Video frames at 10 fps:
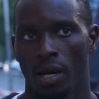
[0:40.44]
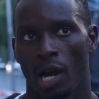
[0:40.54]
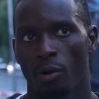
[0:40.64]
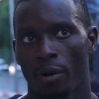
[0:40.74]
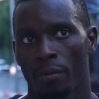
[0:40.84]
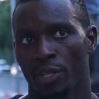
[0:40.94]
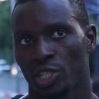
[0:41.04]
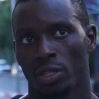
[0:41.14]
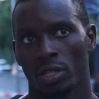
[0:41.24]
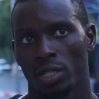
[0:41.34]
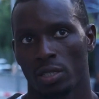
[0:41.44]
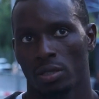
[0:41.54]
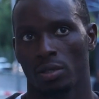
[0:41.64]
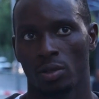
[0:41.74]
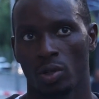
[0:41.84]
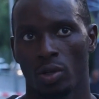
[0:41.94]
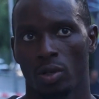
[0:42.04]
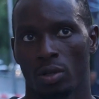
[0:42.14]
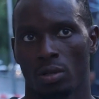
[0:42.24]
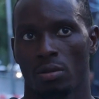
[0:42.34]
Our ambition is
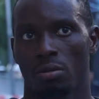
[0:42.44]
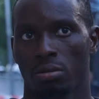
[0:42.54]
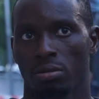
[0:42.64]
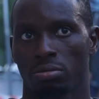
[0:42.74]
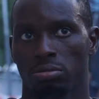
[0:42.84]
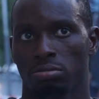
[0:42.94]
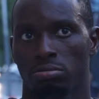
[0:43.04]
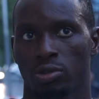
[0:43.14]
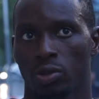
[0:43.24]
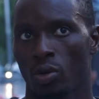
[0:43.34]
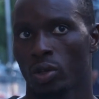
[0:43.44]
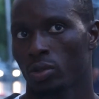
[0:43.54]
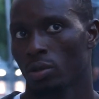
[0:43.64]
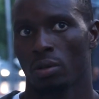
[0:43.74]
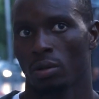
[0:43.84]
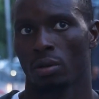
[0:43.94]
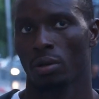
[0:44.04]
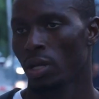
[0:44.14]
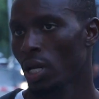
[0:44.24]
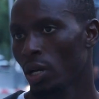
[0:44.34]
to to go to
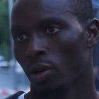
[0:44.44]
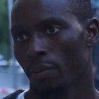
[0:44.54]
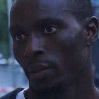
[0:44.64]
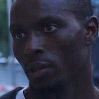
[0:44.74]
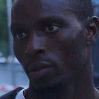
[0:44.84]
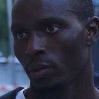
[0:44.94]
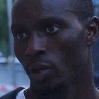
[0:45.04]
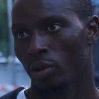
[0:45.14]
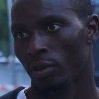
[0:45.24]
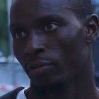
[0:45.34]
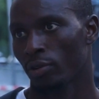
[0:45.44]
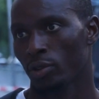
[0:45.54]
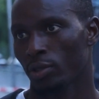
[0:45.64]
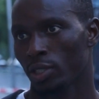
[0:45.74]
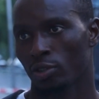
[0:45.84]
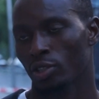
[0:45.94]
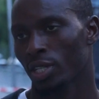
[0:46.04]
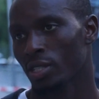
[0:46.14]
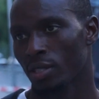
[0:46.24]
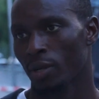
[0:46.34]
League Europe. We're looking forward. It's not
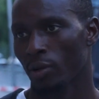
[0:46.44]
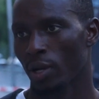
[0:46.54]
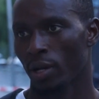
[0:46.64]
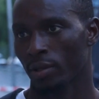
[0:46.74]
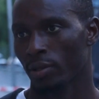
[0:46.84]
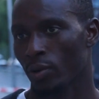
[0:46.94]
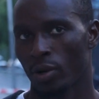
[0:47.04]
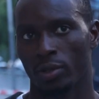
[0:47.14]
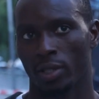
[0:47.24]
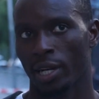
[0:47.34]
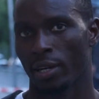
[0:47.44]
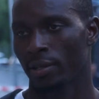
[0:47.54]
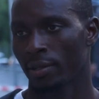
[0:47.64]
easy, but we are we will try.